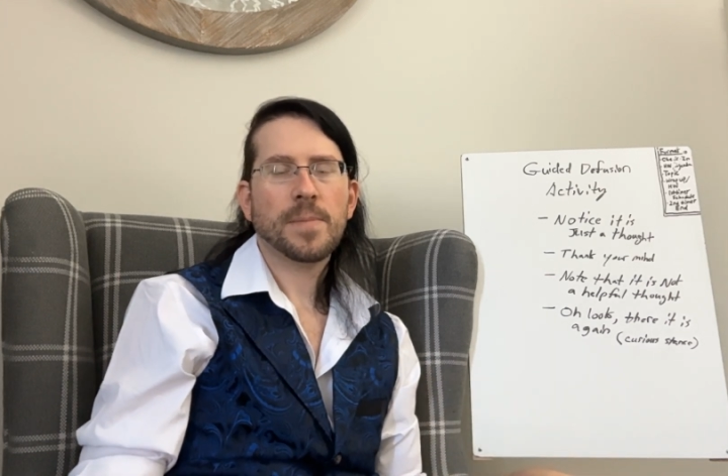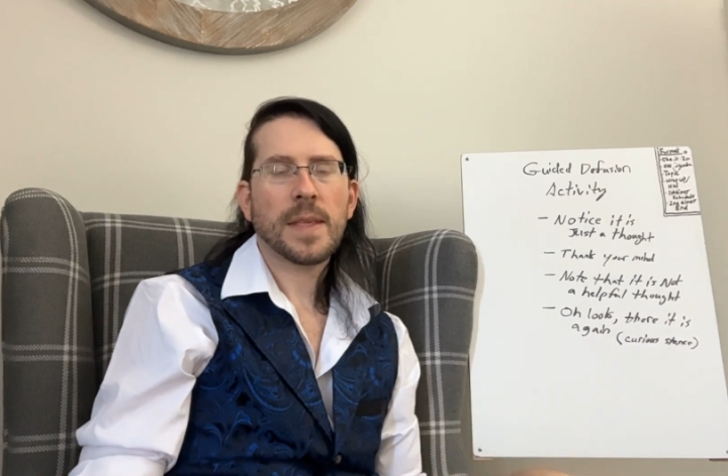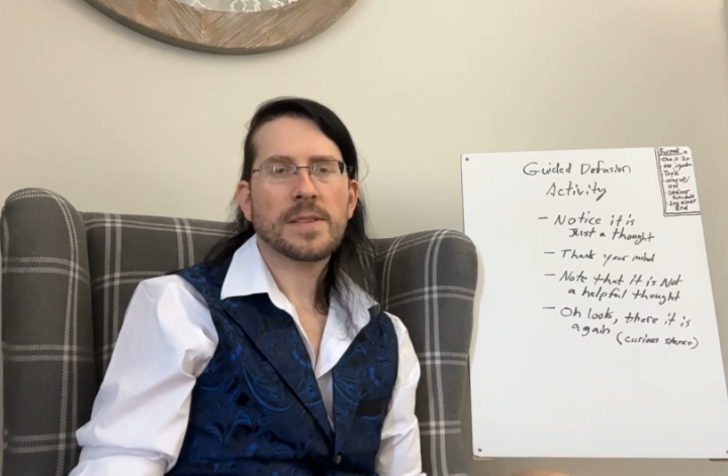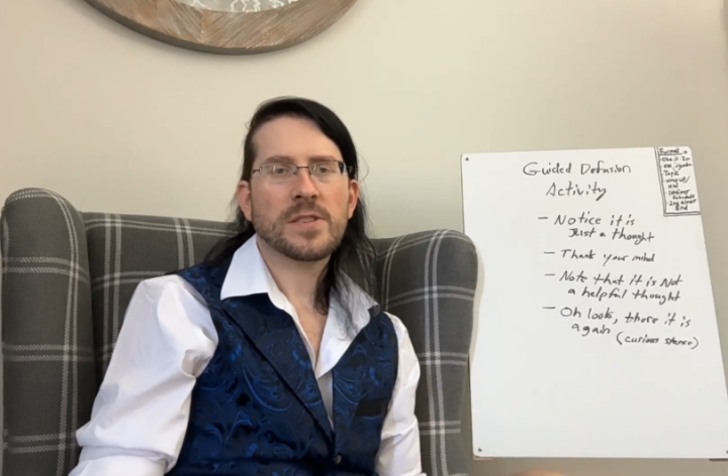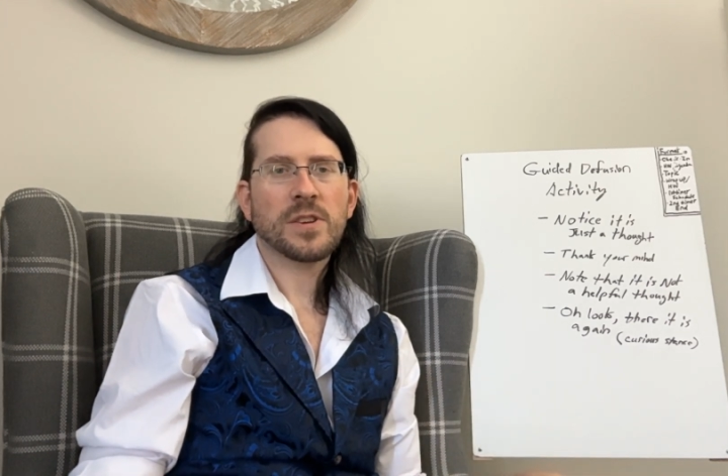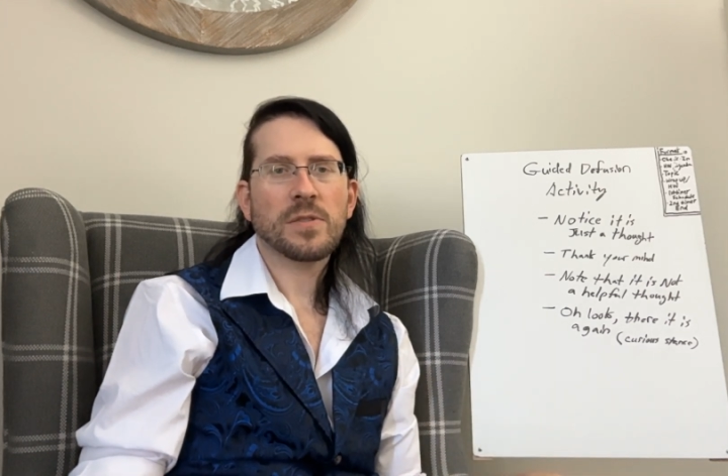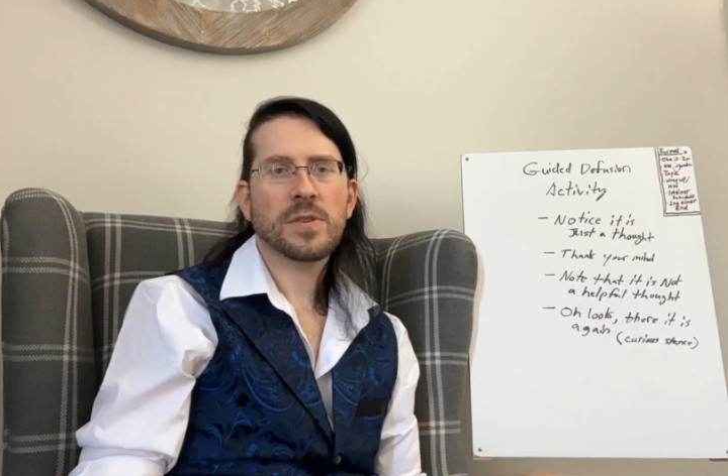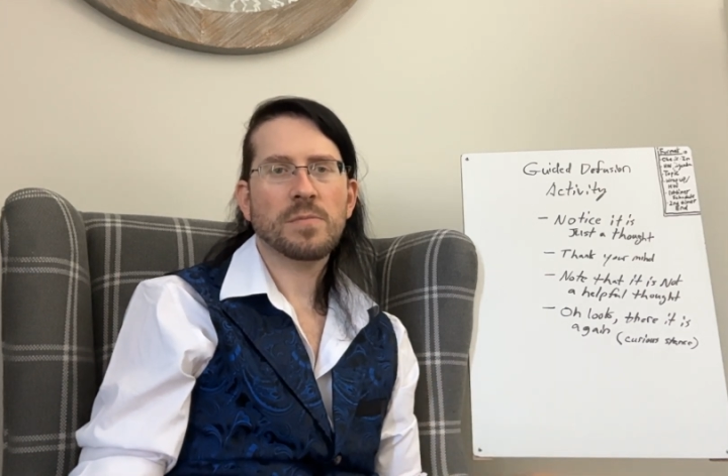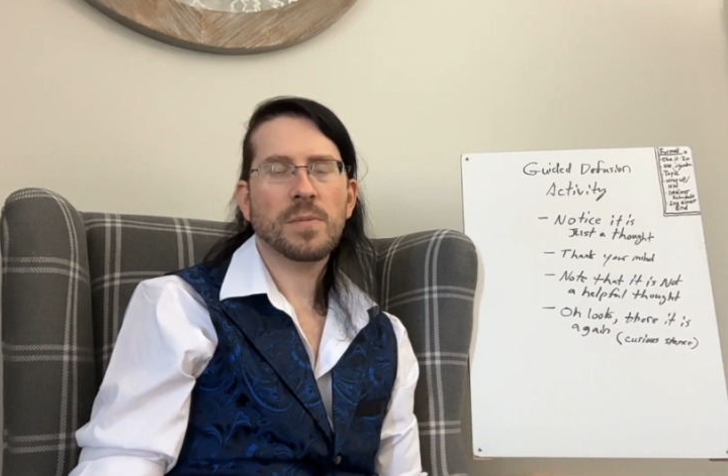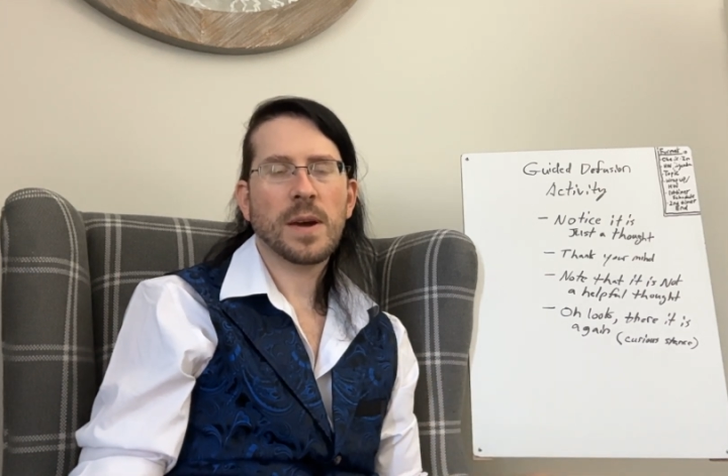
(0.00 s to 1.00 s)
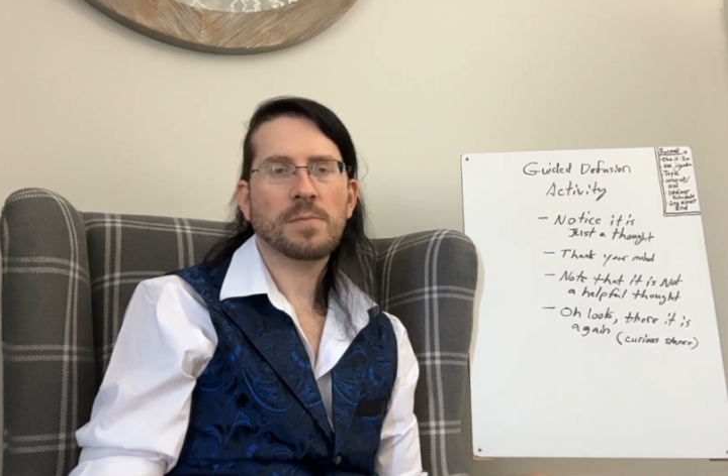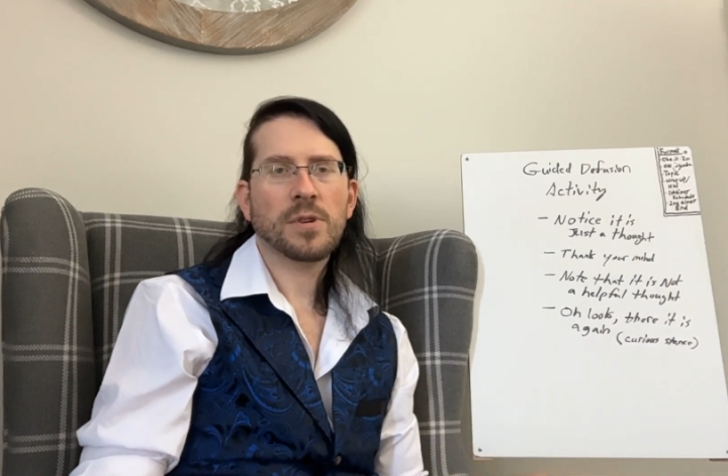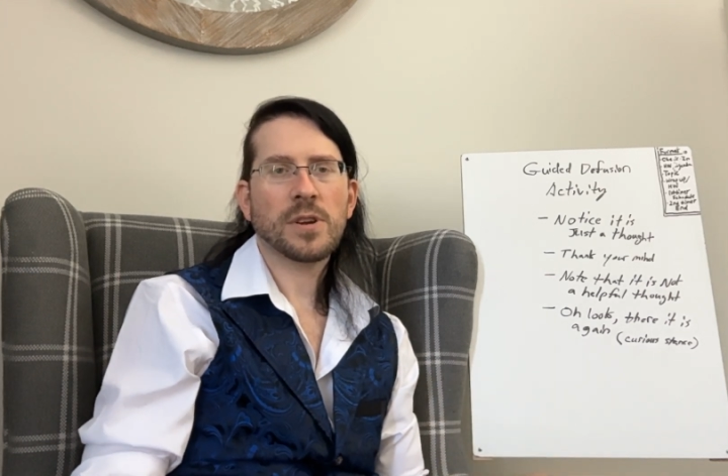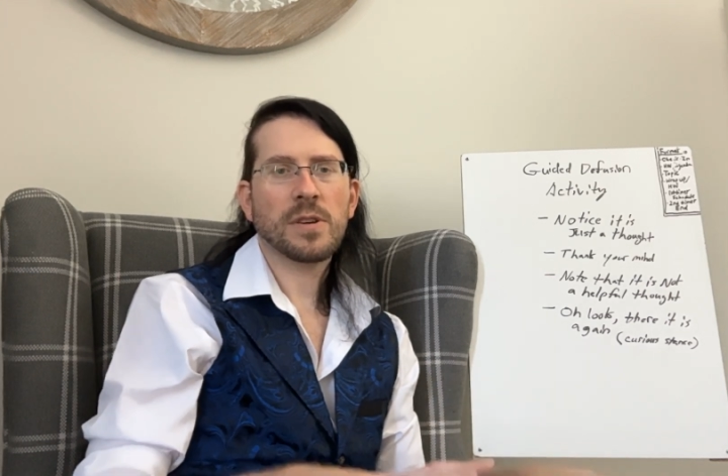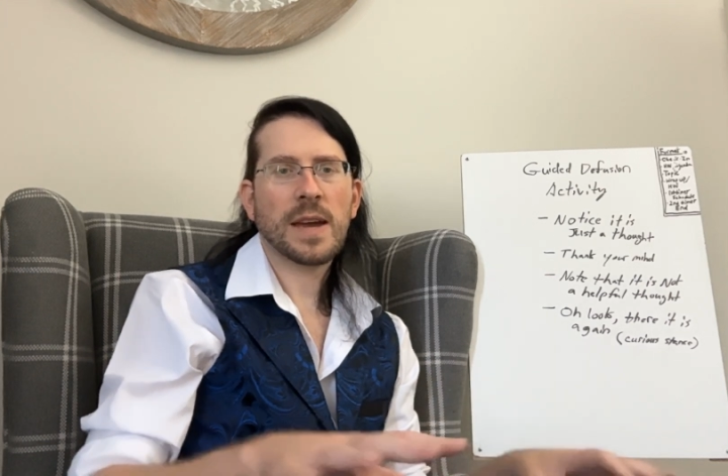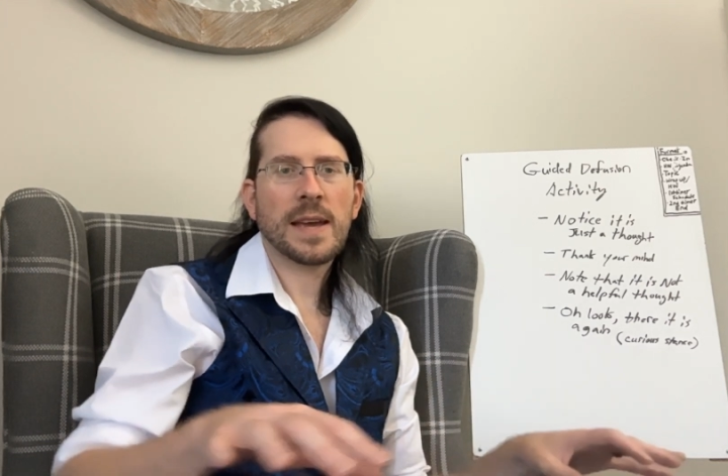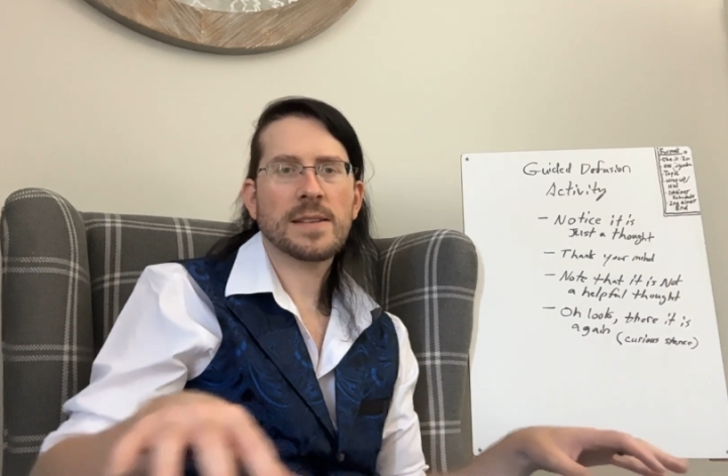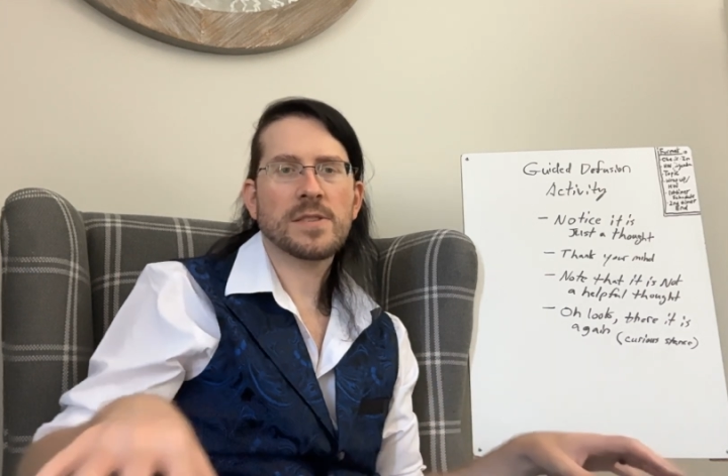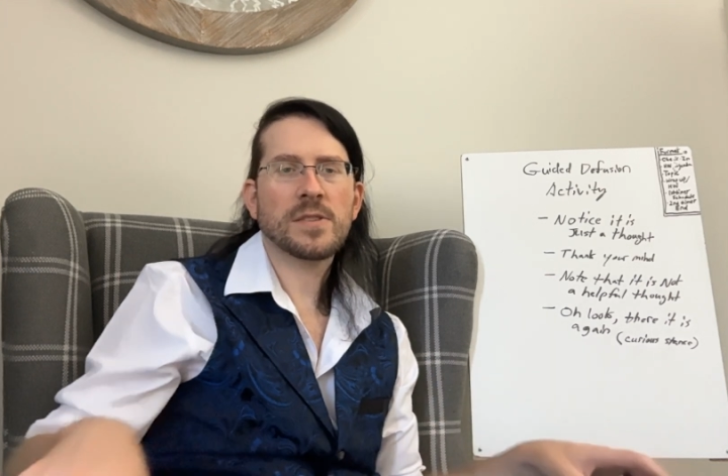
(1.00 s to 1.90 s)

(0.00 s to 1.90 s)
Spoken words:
And so you might put your hands